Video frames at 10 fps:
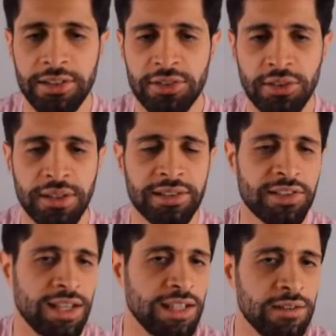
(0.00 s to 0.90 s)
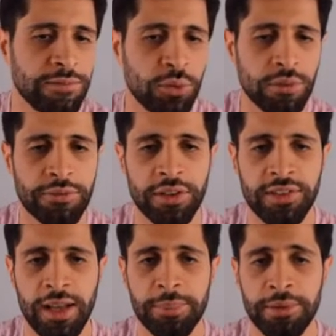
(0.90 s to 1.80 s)
So let's say e4, for
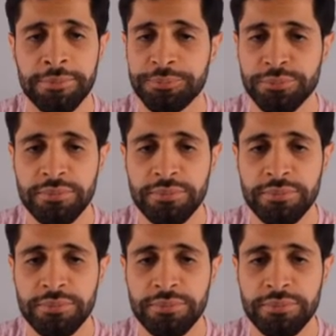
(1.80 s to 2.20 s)
example,